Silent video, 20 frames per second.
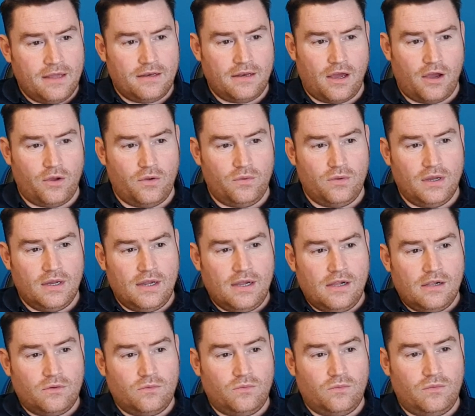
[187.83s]
Now,
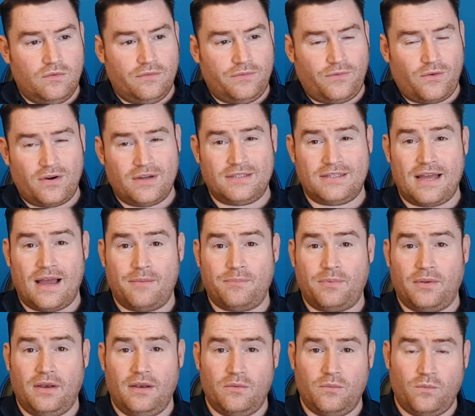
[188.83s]
for
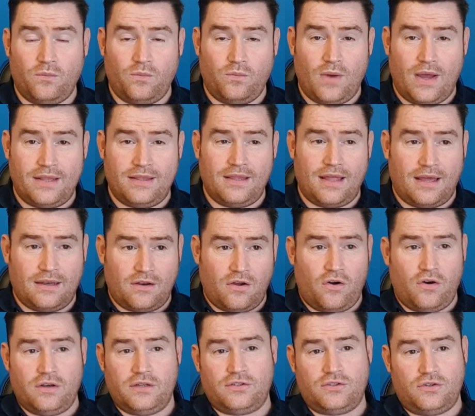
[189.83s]
example, when that
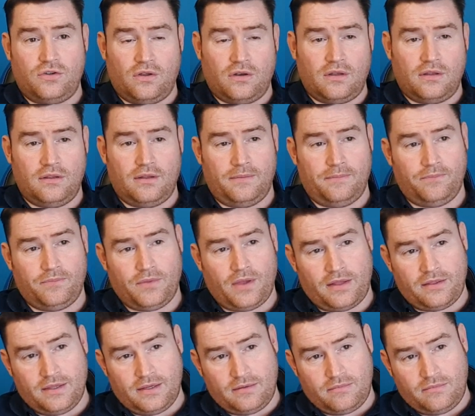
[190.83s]
audit's done on them
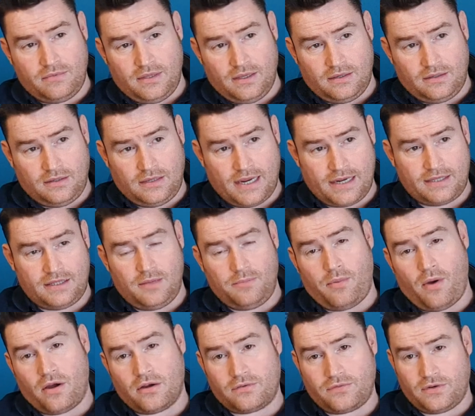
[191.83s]
and they, they tick the
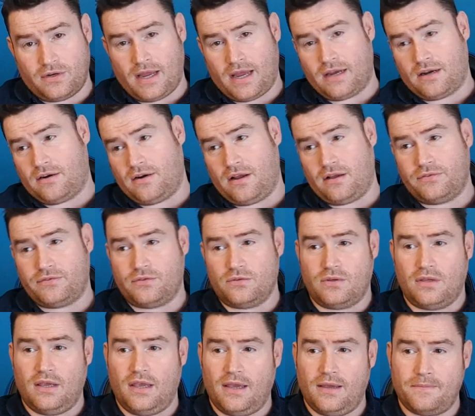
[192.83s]
box for tachographs,
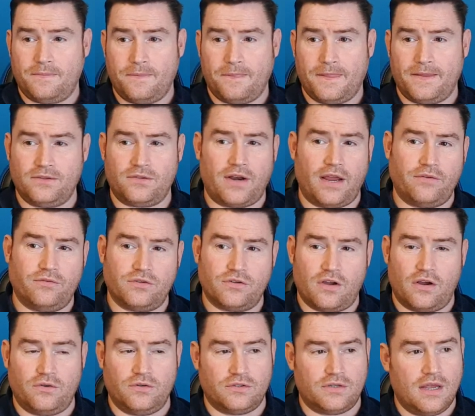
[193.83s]
okay, and
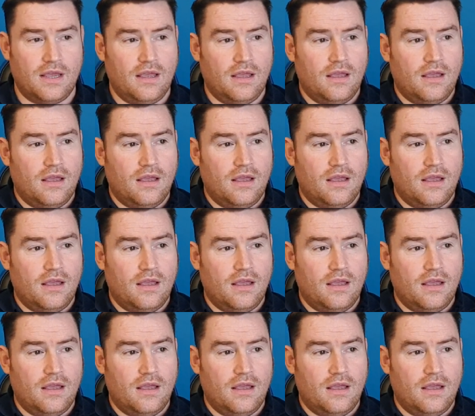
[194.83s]
driver's hours,